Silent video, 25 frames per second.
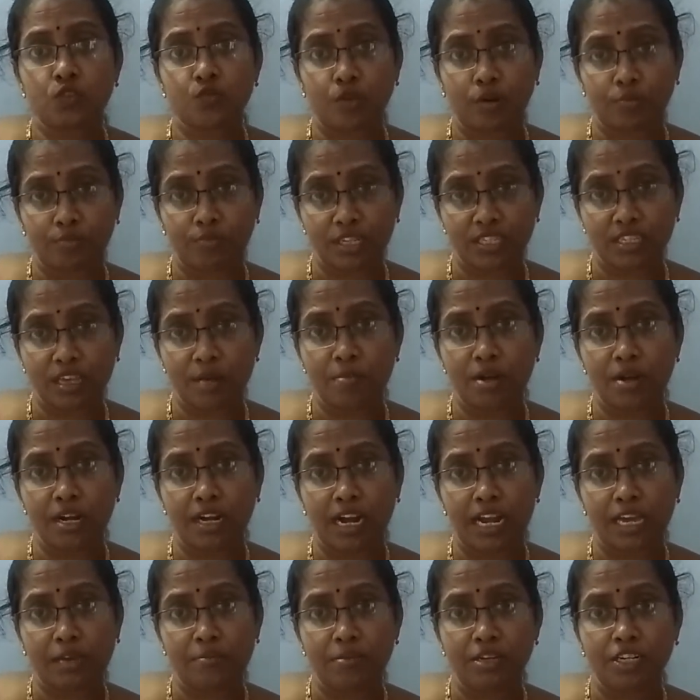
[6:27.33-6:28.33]
from the summer
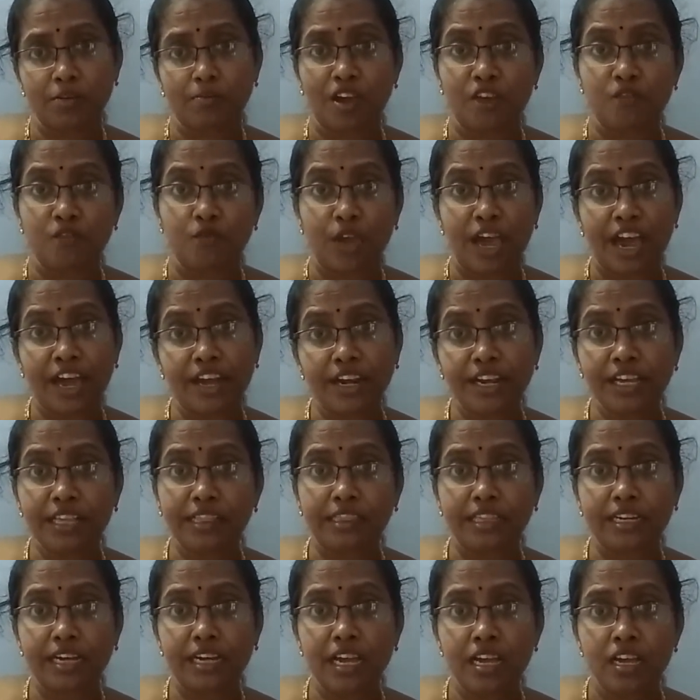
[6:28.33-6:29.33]
climate by
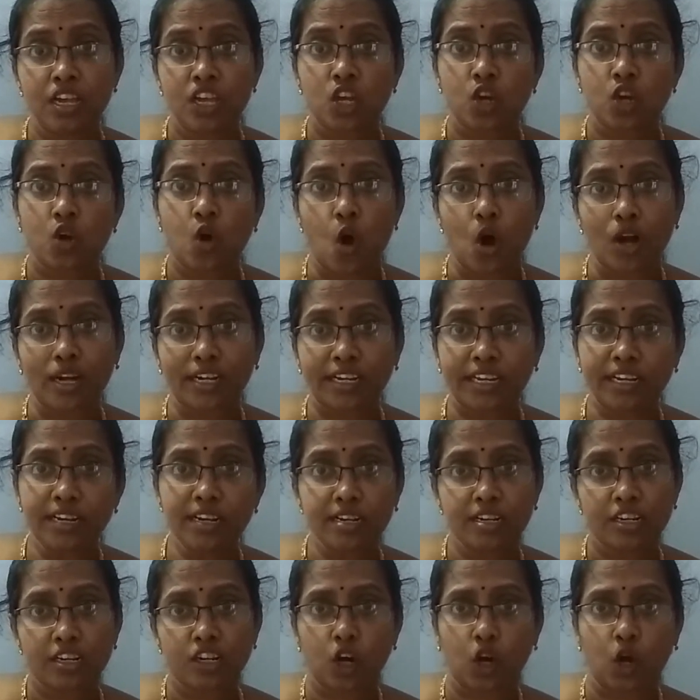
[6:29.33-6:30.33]
wearing the cotton
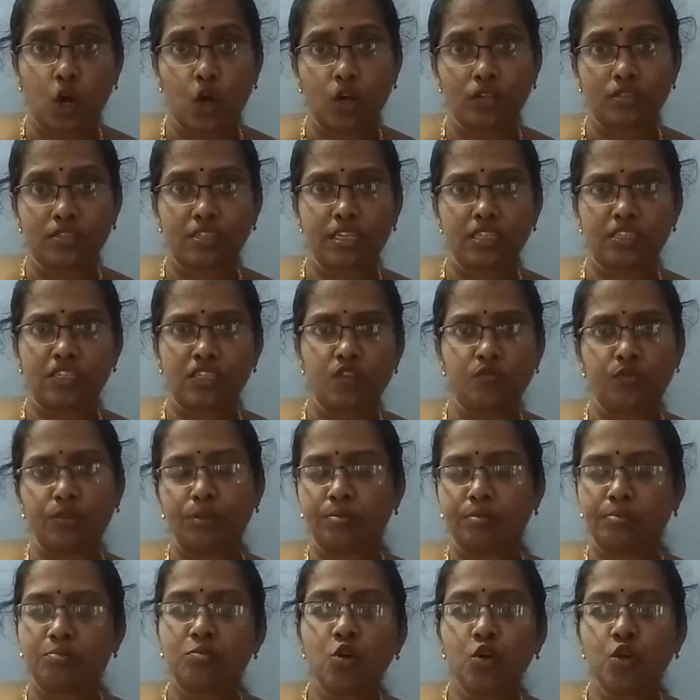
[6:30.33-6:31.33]
cloths.
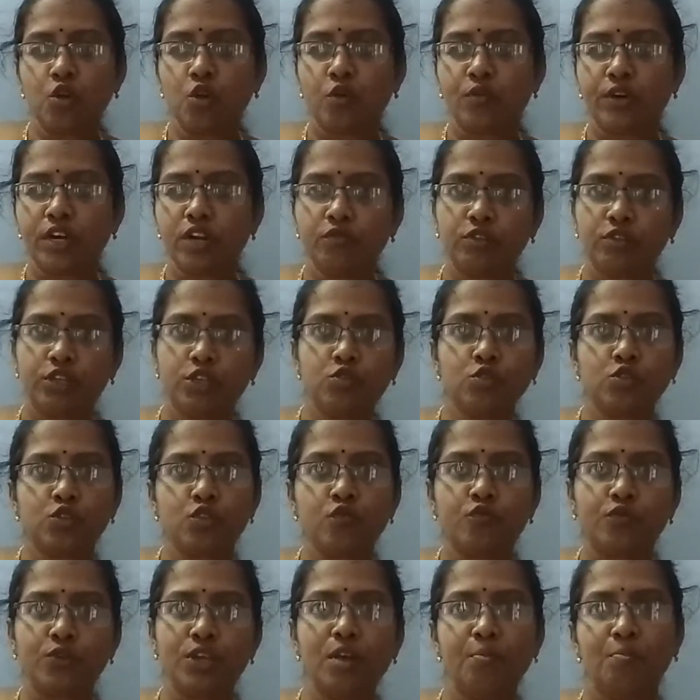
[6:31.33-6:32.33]
Moreover, we used
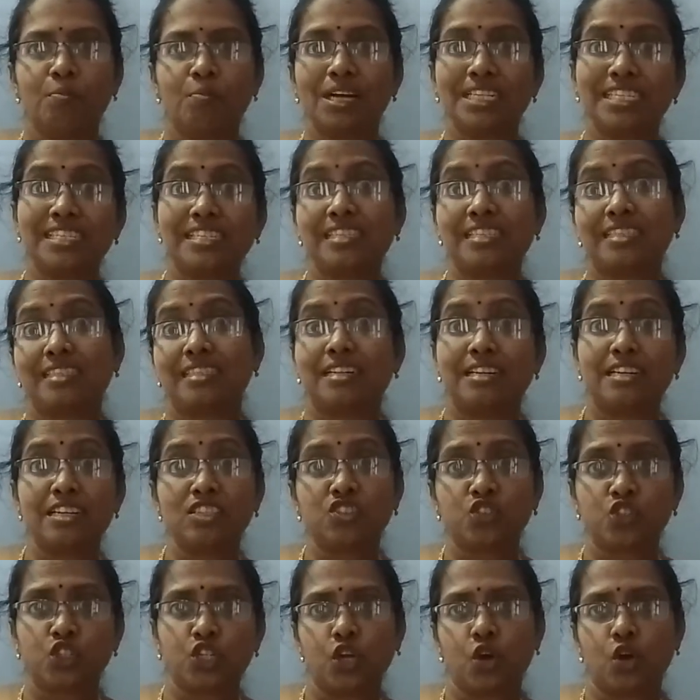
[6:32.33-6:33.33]
to feel much
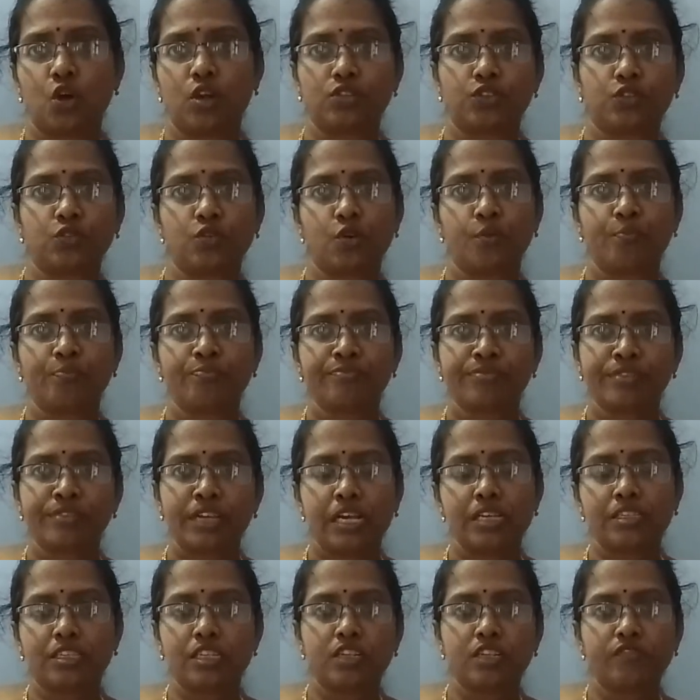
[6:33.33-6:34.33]
thirsty also.
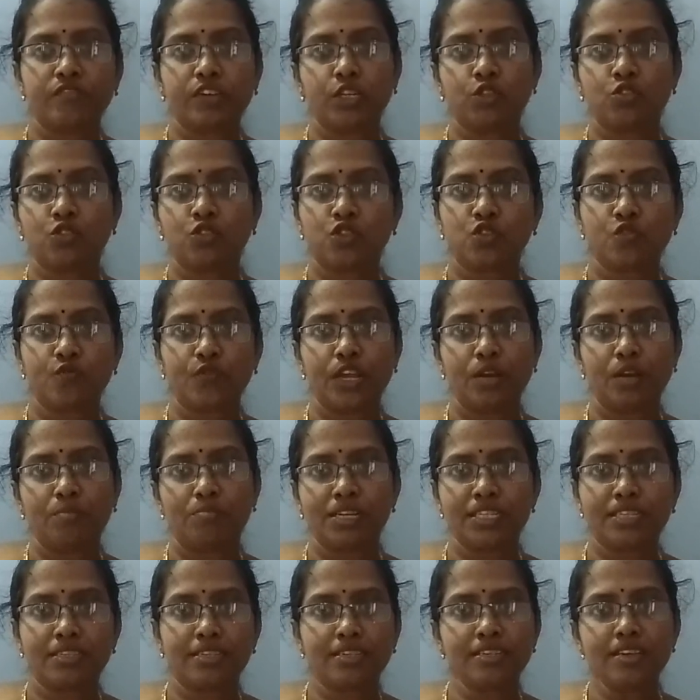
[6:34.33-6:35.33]
Yes, we used to feel
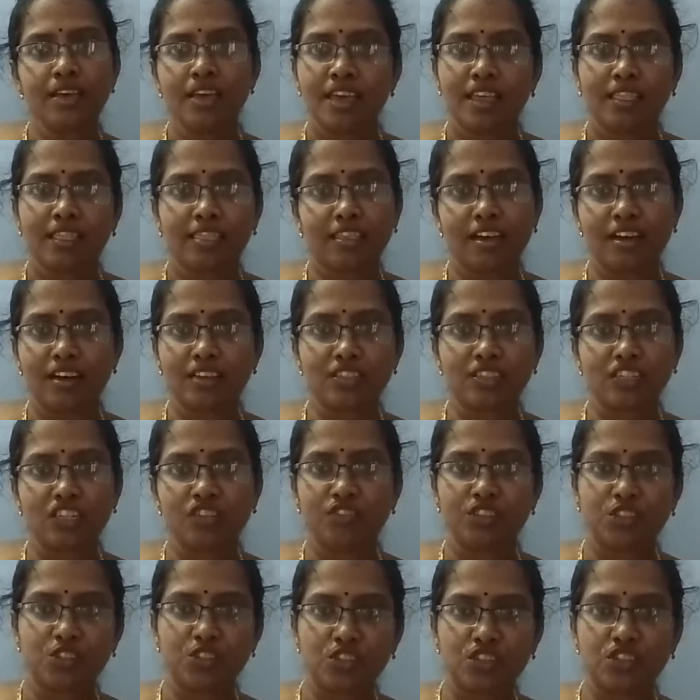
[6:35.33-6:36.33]
much thirsty.
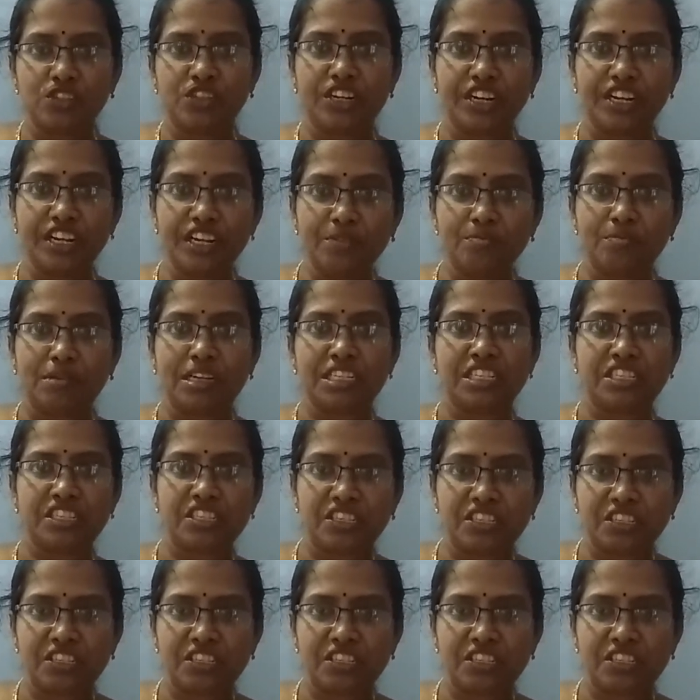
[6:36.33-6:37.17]
We used to drink much